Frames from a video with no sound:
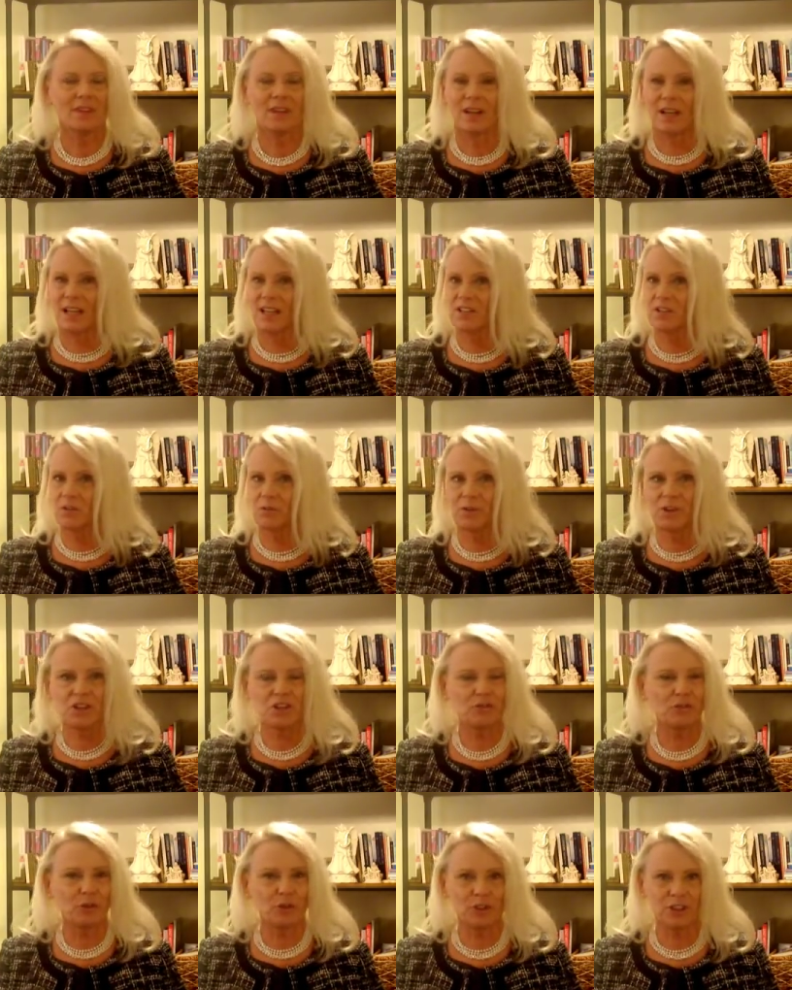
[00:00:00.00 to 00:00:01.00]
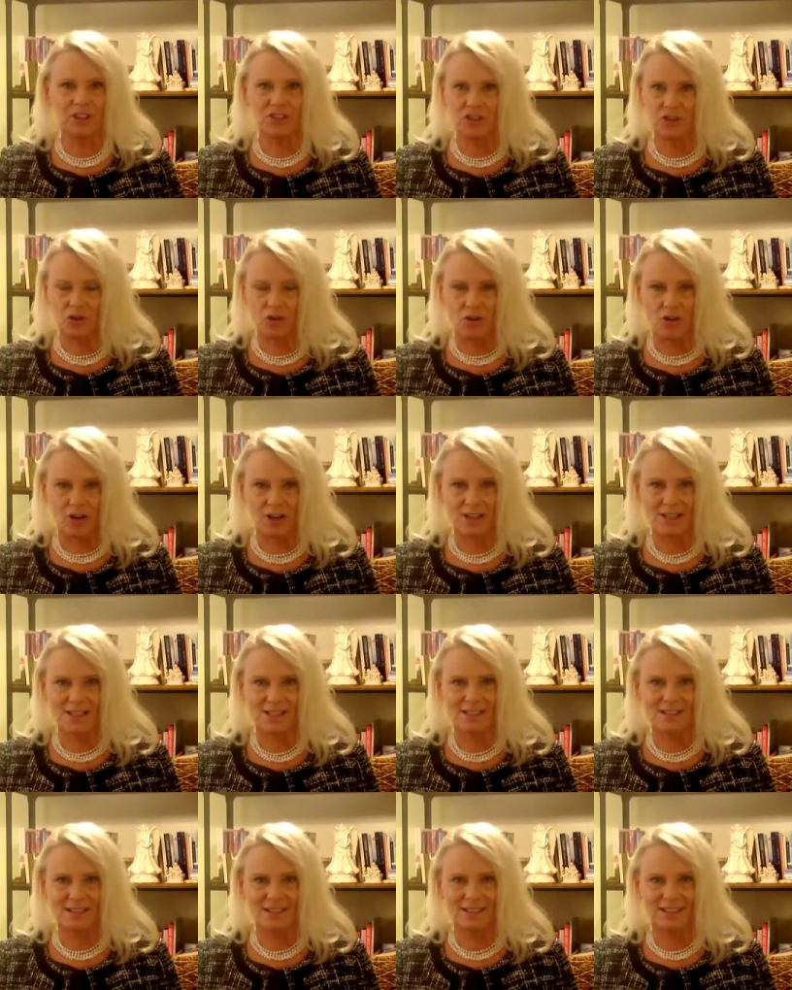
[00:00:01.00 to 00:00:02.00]
let's reach for the
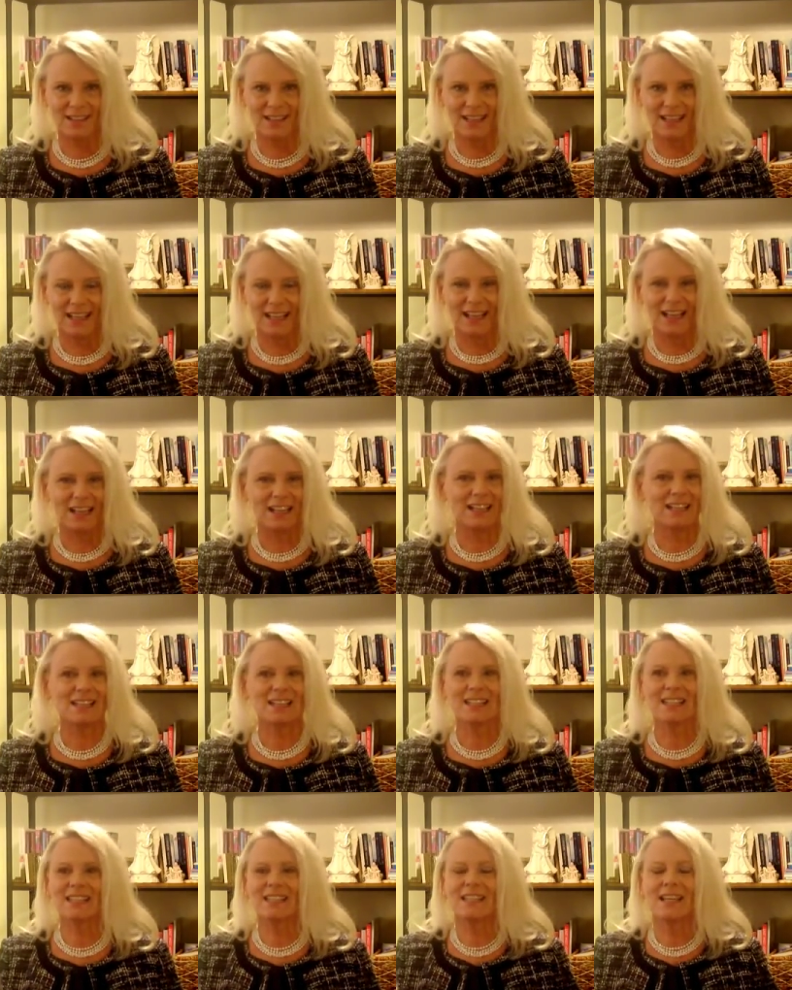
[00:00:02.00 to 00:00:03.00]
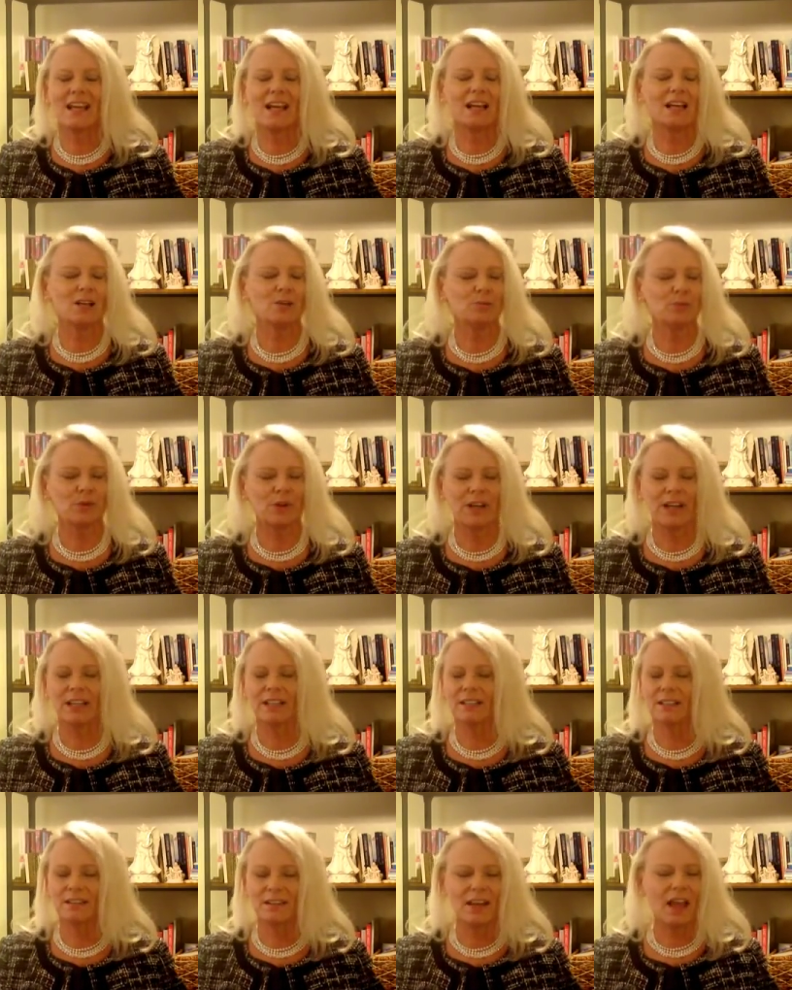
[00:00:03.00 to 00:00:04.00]
stars. Let's
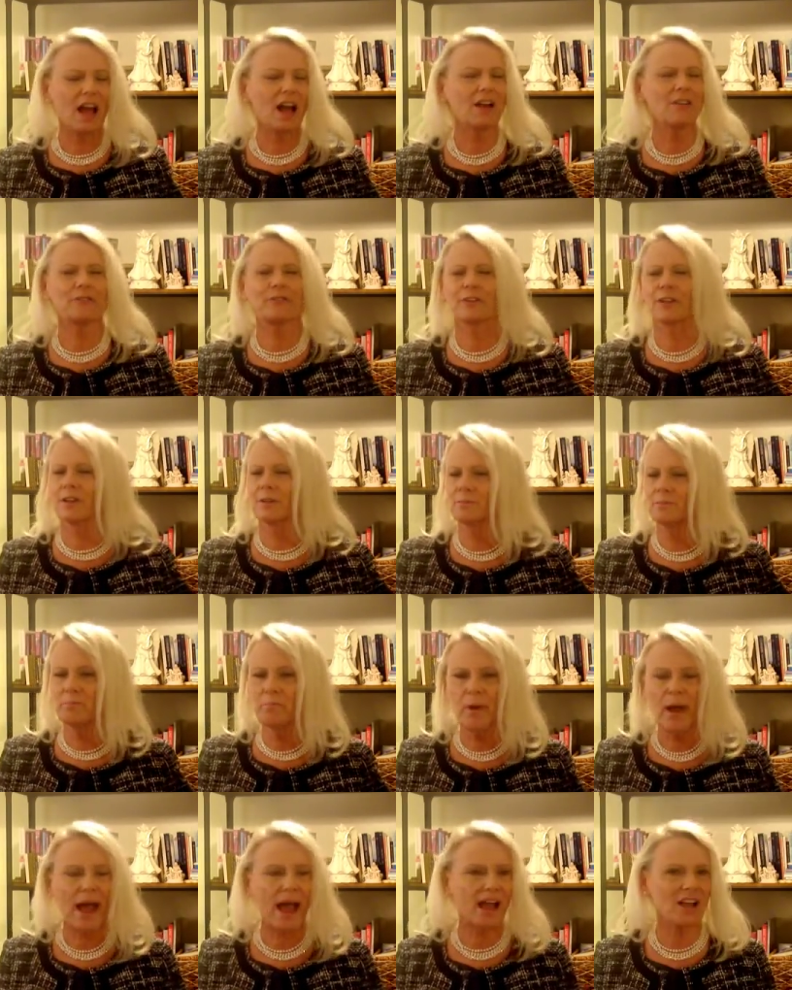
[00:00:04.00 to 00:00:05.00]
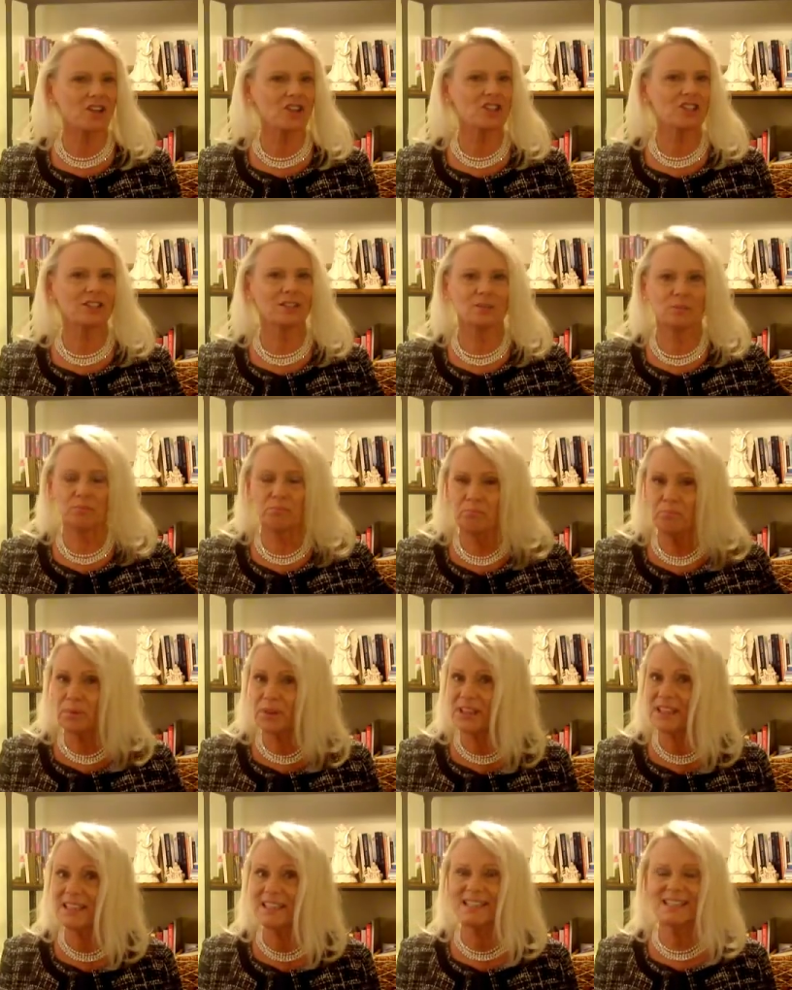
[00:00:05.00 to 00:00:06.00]
celebrate love, compassion,
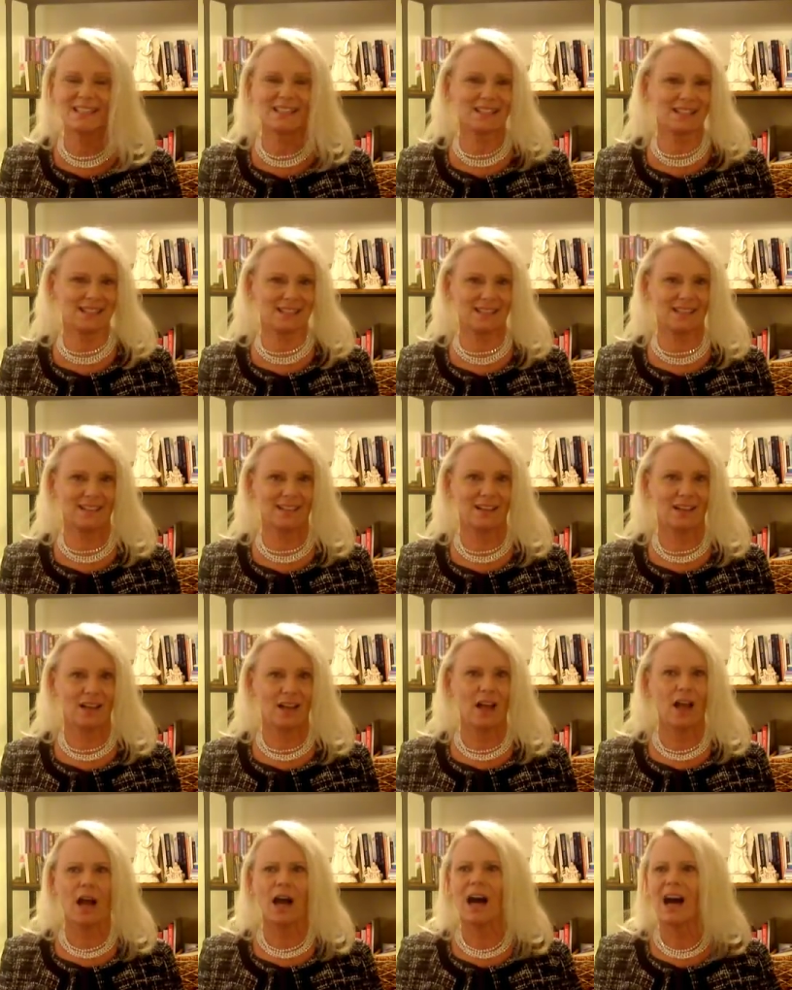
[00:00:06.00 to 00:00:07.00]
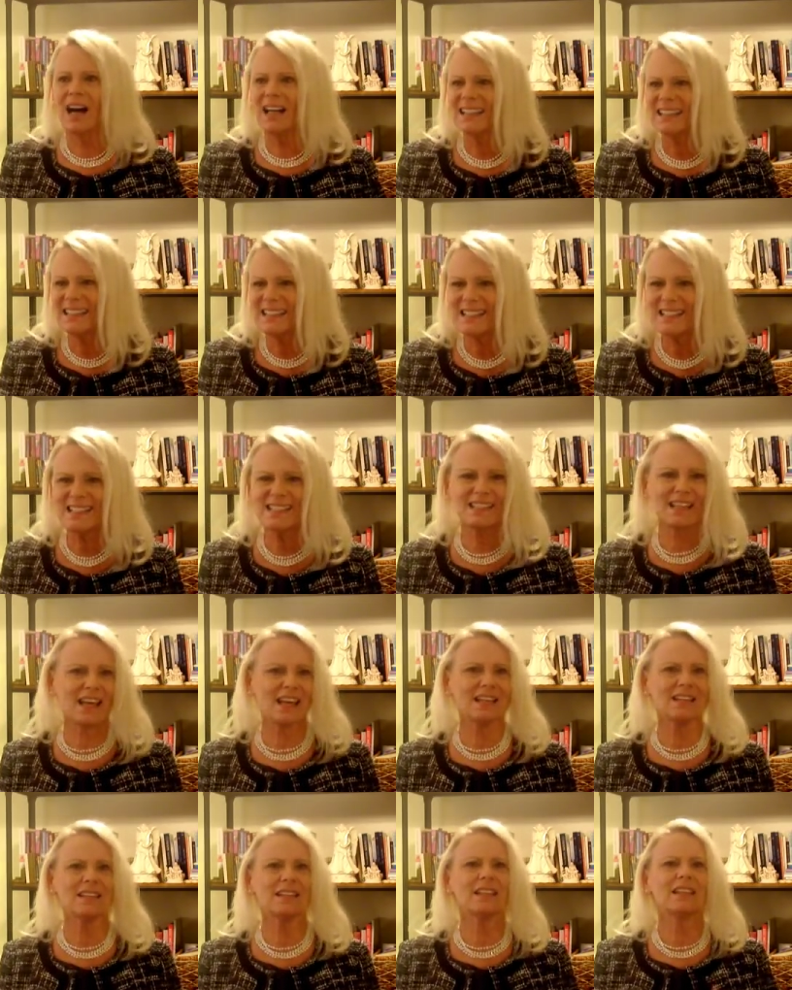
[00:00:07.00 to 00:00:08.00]
peace,
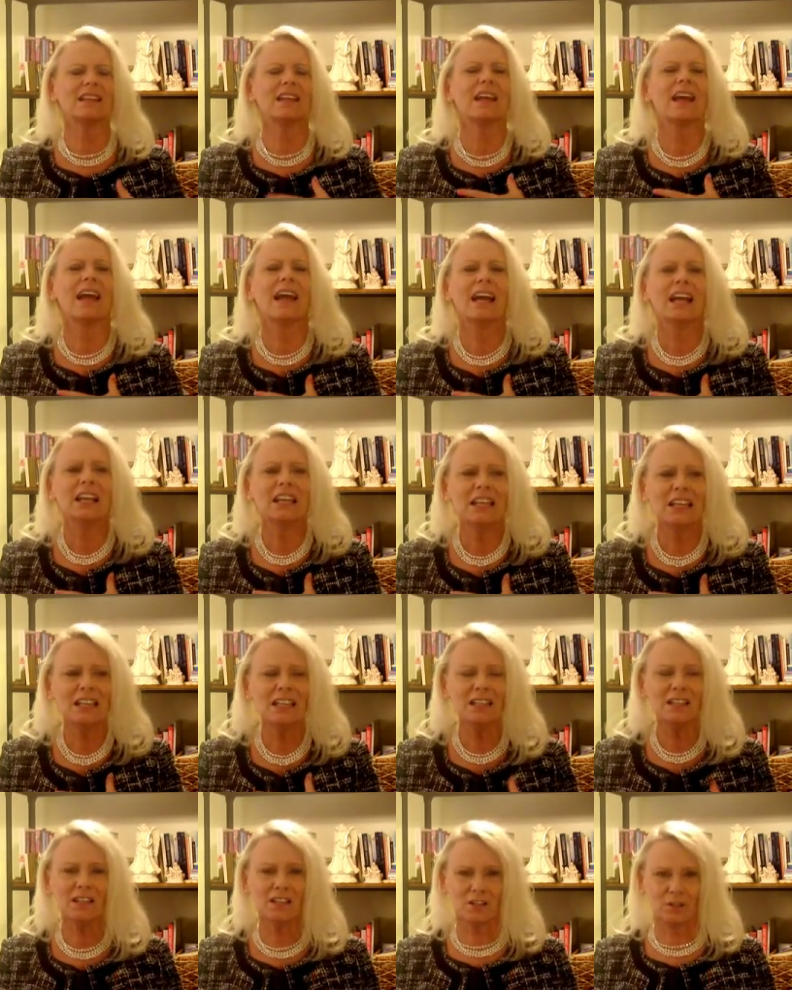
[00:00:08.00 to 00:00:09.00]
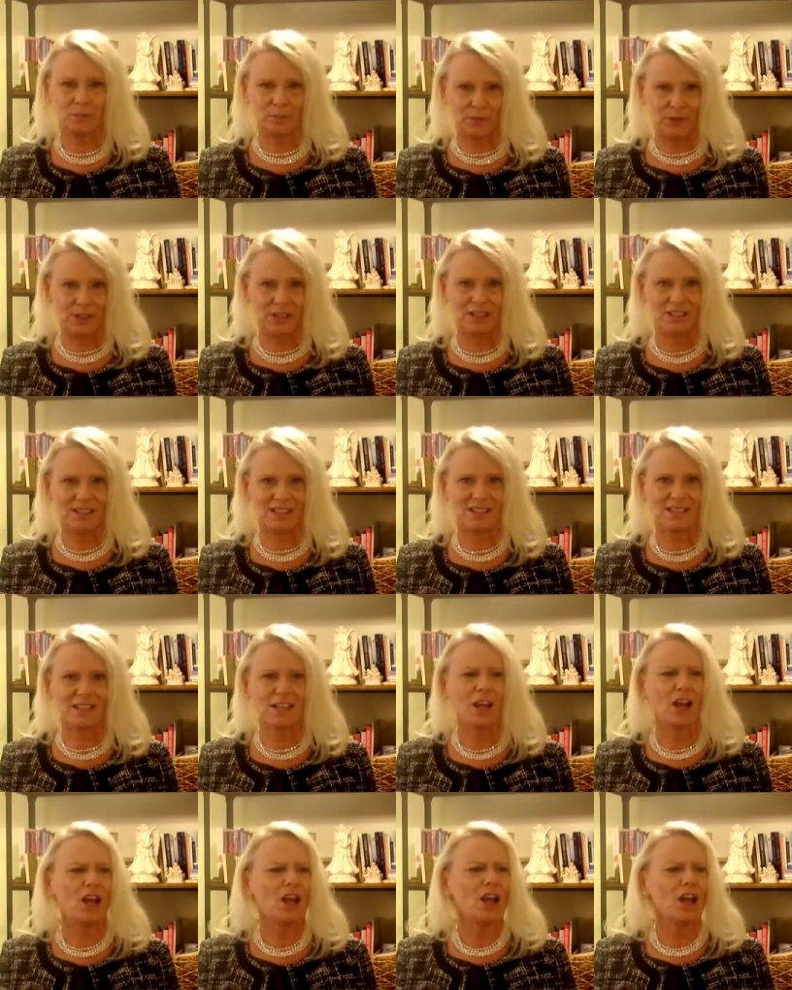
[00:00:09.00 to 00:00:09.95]
understanding, inner peace,